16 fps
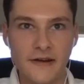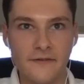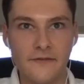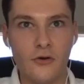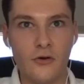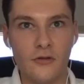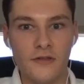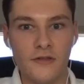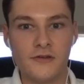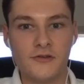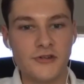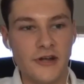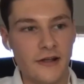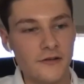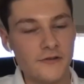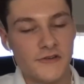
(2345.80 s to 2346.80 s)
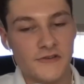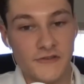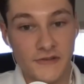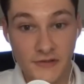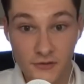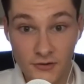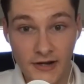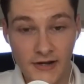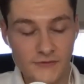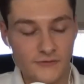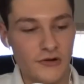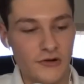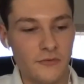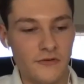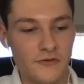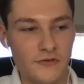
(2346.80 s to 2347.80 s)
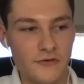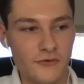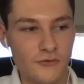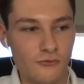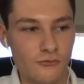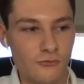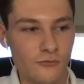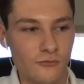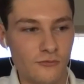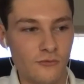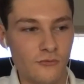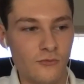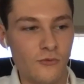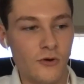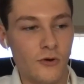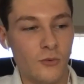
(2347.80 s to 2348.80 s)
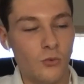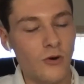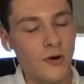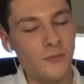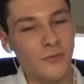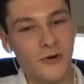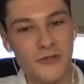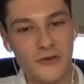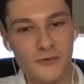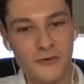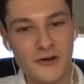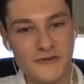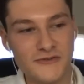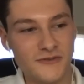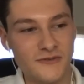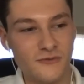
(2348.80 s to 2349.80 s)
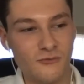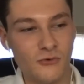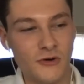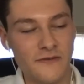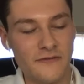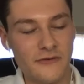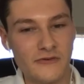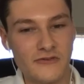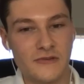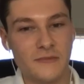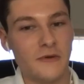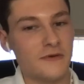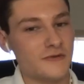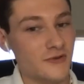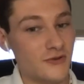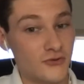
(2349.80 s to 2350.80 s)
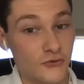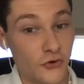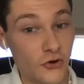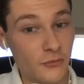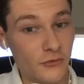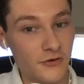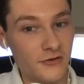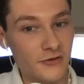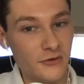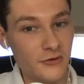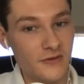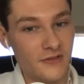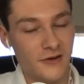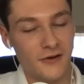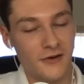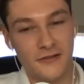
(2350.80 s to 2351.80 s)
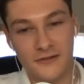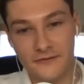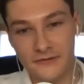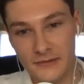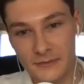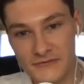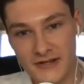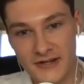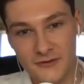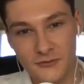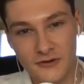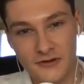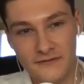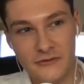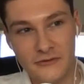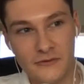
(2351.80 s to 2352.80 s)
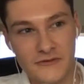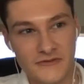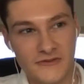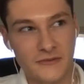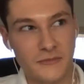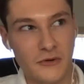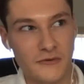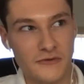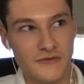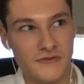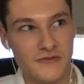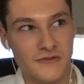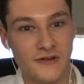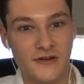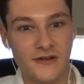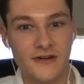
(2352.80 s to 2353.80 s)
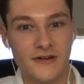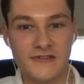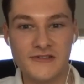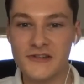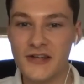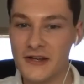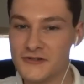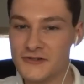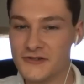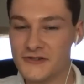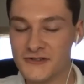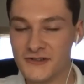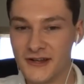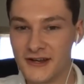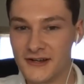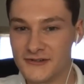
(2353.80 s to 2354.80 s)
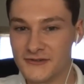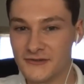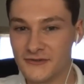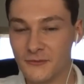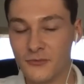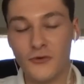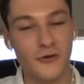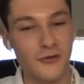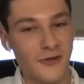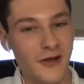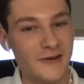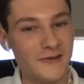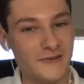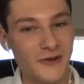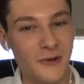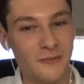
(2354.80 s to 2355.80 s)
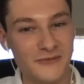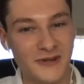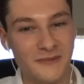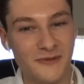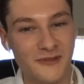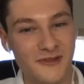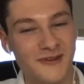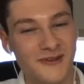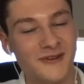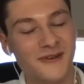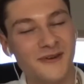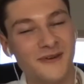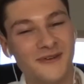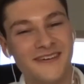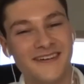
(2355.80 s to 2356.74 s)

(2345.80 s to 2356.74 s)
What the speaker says: of all the challenges that you guys were able to do, one part of the question, what do you feel is the most enjoyable to do? And then on the flip side, what do you feel is the most sketchy / borderline dumb type of thing to do?